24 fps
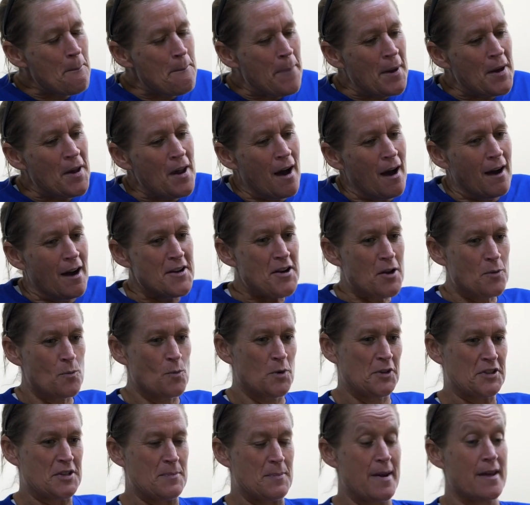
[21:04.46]
But I don't want
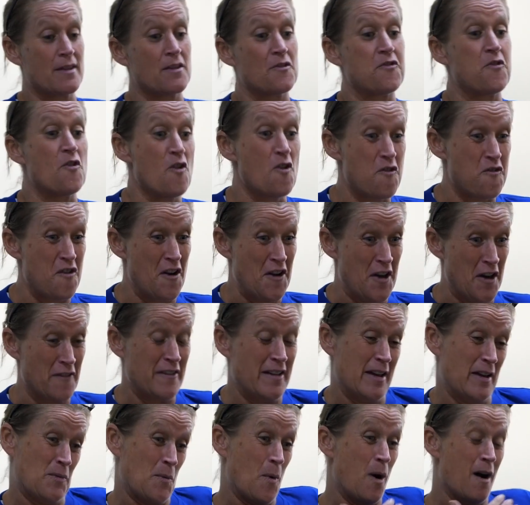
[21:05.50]
to be at the forefront of
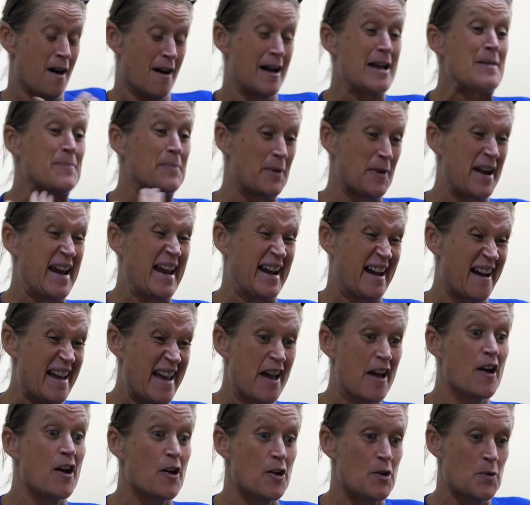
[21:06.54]
it. What I bring, I
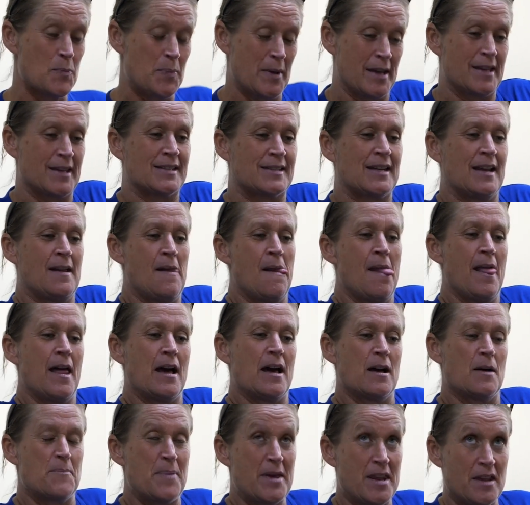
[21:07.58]
hope, is a
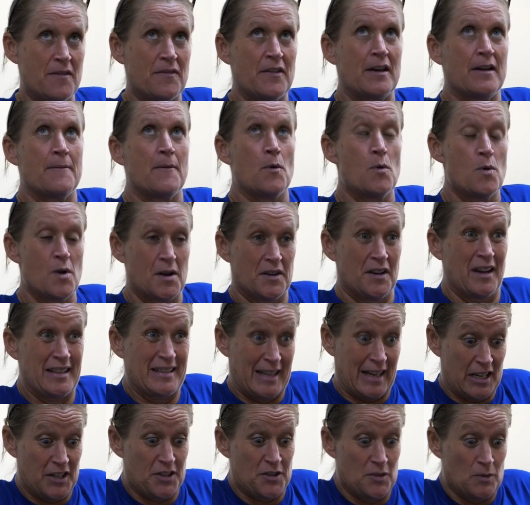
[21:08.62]
bit of an
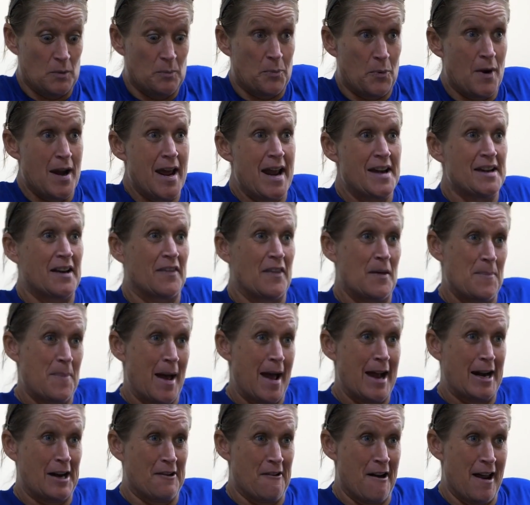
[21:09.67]
organisational brain in the
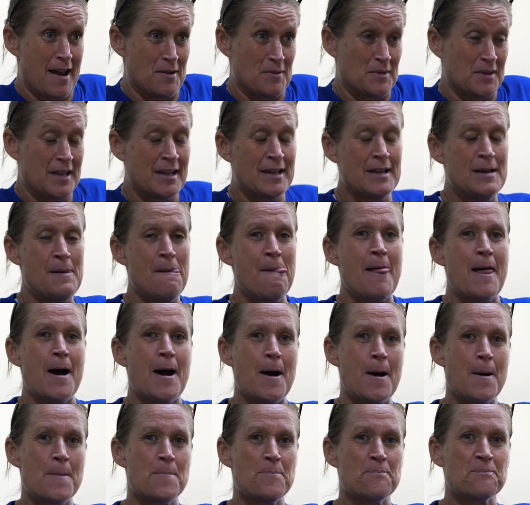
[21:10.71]
background,
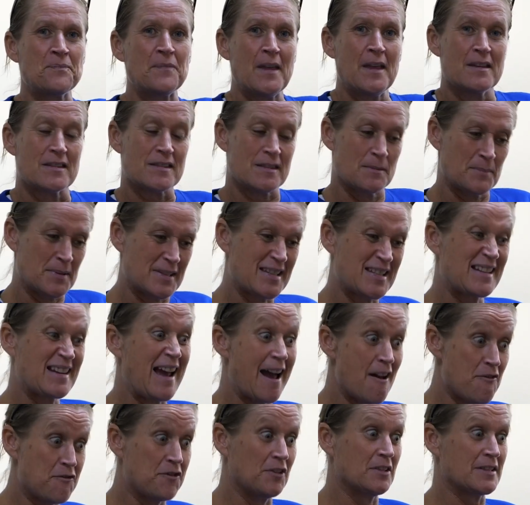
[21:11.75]
some
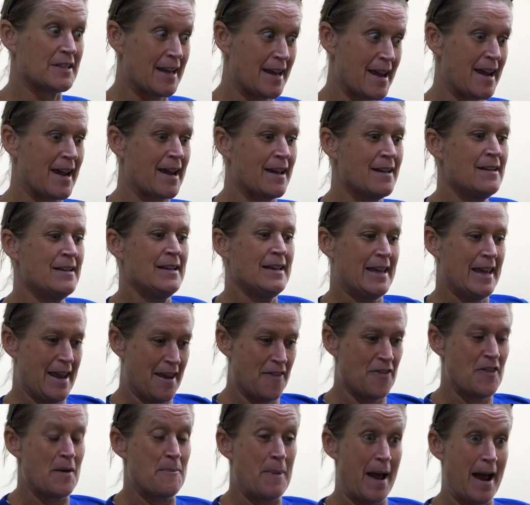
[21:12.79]
scaffolding in
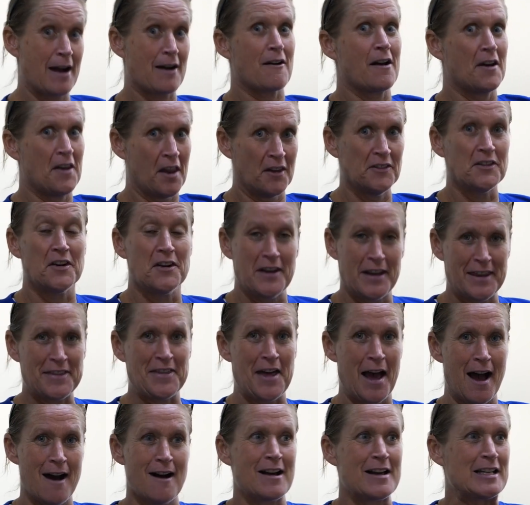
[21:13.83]
the background underneath that
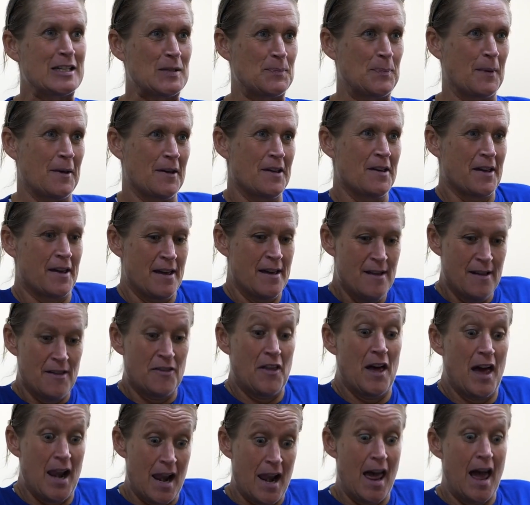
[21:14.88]
iceberg that
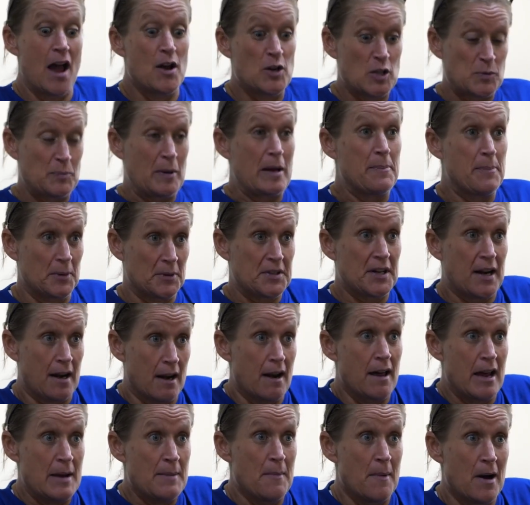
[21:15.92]
allows people to
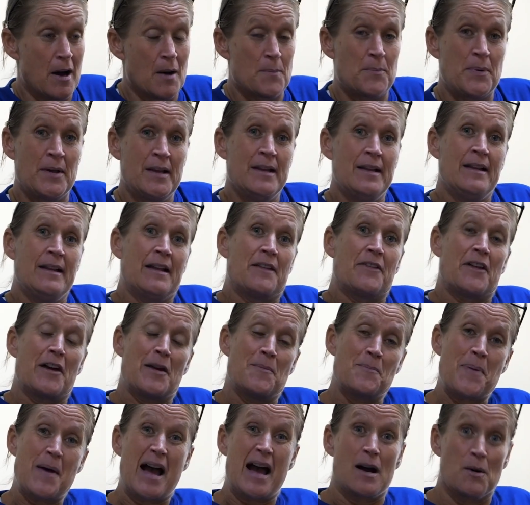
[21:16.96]
climb up, that
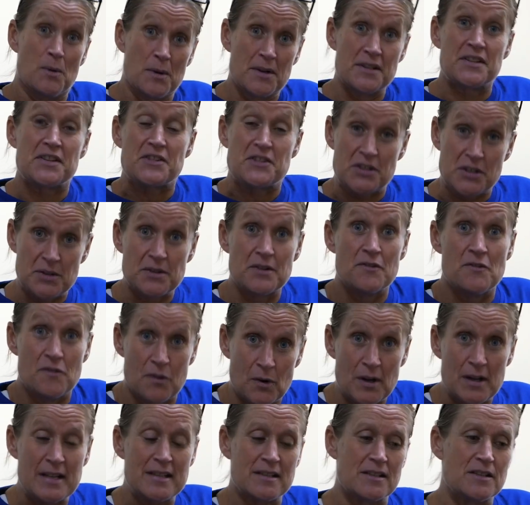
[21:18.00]
empowers student
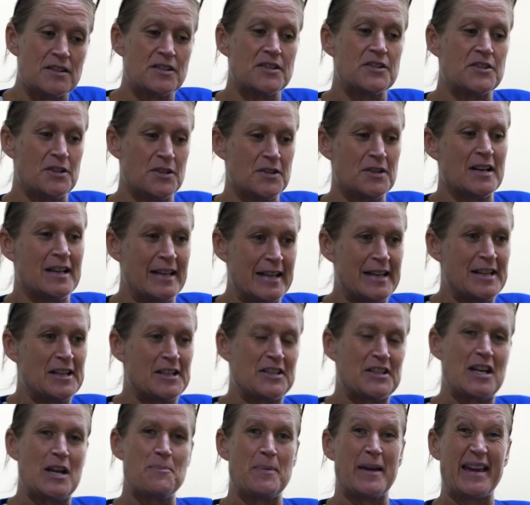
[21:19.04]
voice and student
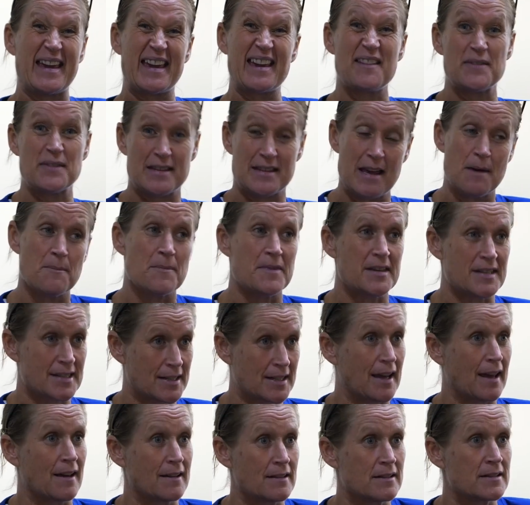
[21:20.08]
leadership and gives them the
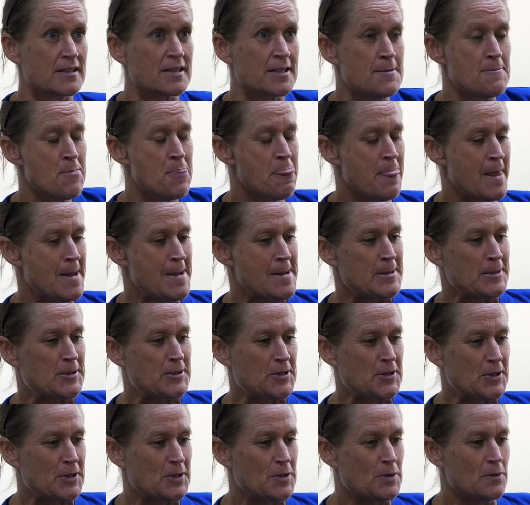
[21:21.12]
skills
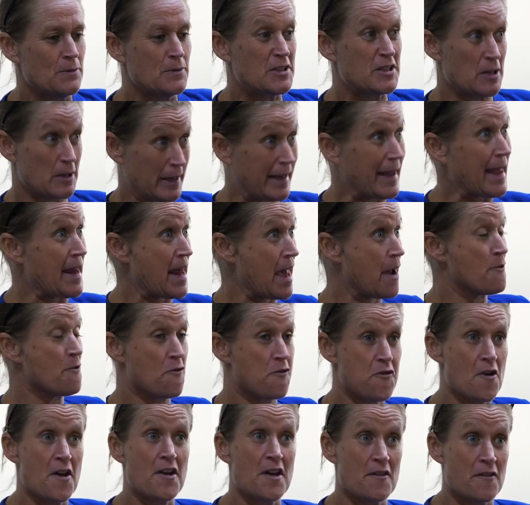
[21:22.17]
to get out in
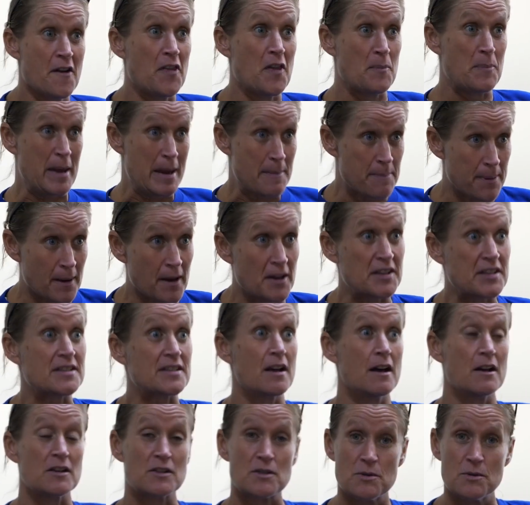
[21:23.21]
front of other people and
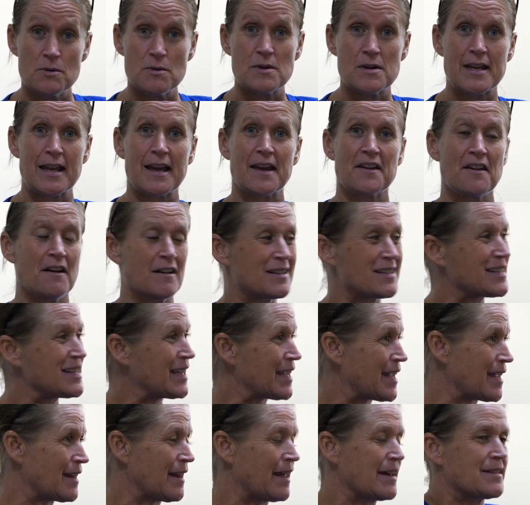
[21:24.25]
start talking and
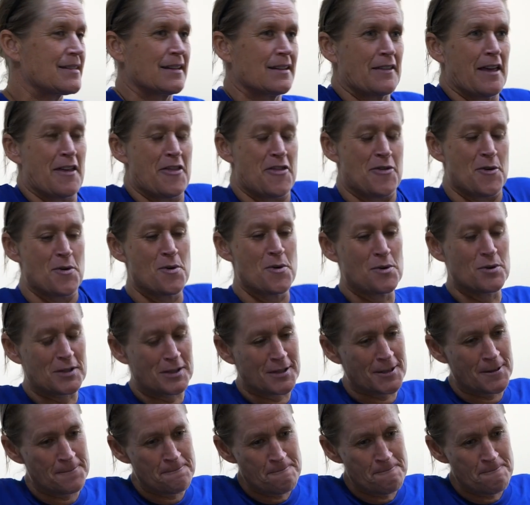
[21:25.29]
articulating their thoughts.